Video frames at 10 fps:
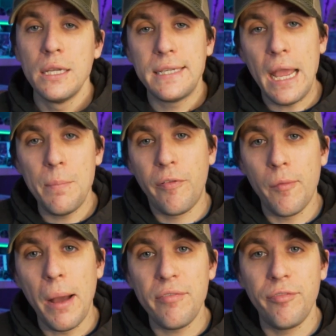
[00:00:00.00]
Tape for
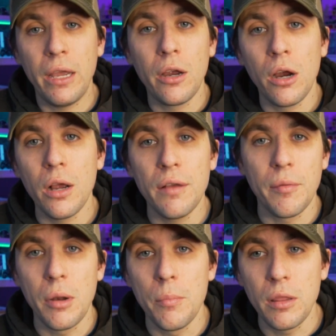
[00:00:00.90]
my finger. If
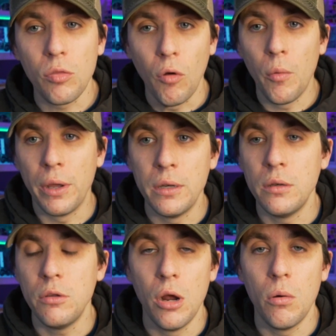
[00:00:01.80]
I'm going to be throwing,
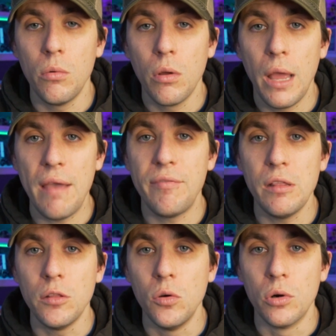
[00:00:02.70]
you know, heavy
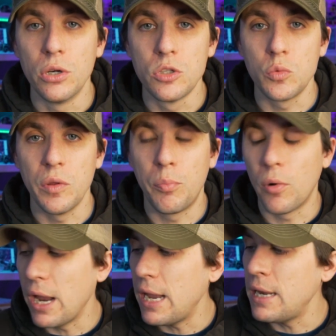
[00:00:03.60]
lures with
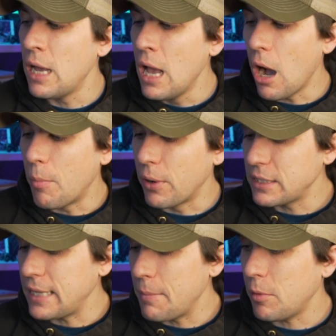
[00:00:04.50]
braid, I'll bring
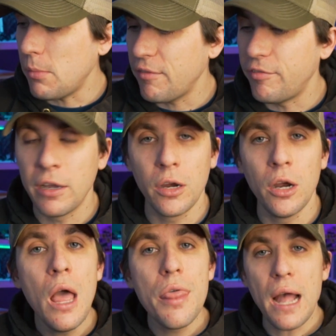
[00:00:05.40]
tape on my
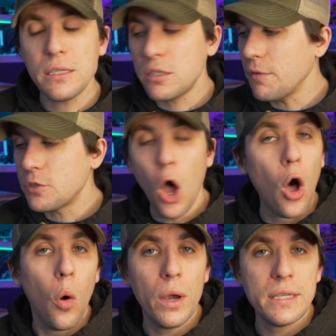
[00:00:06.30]
finger. That stuff's
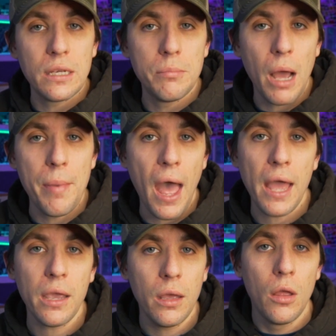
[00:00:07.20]
always in my
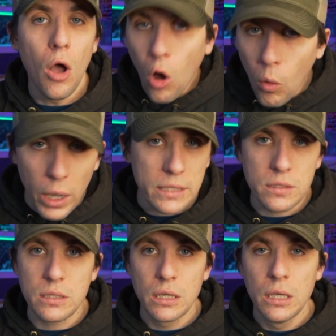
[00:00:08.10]
bag. Always.